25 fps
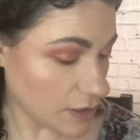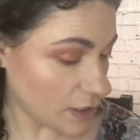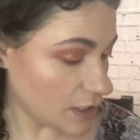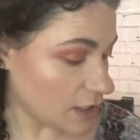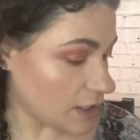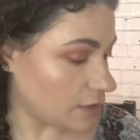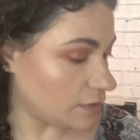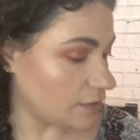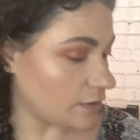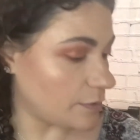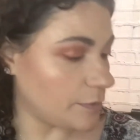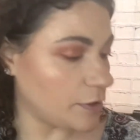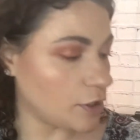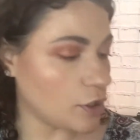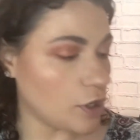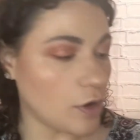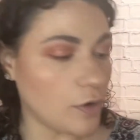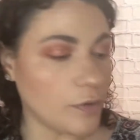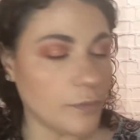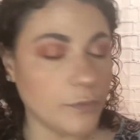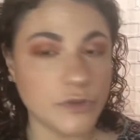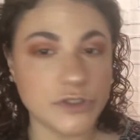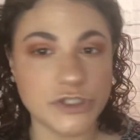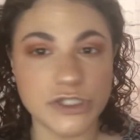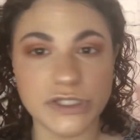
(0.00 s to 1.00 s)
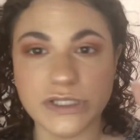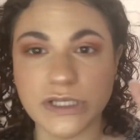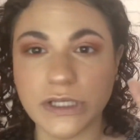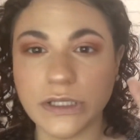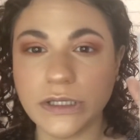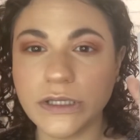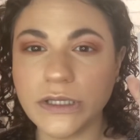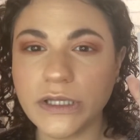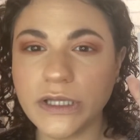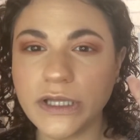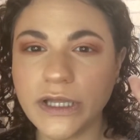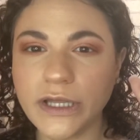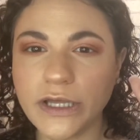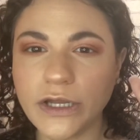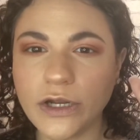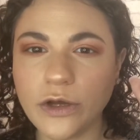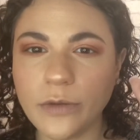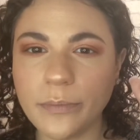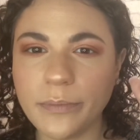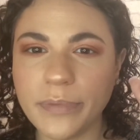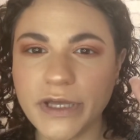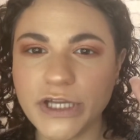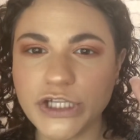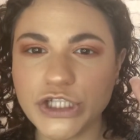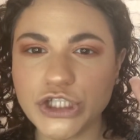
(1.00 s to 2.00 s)
I'm going to go in with just a little
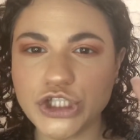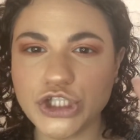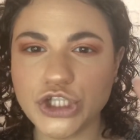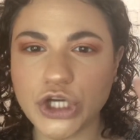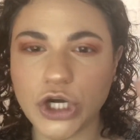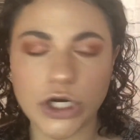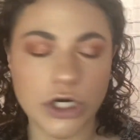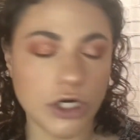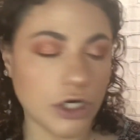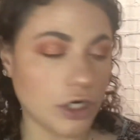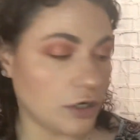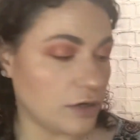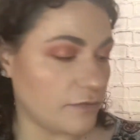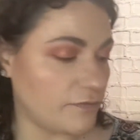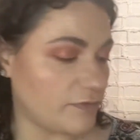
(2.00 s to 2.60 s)
bit darker of a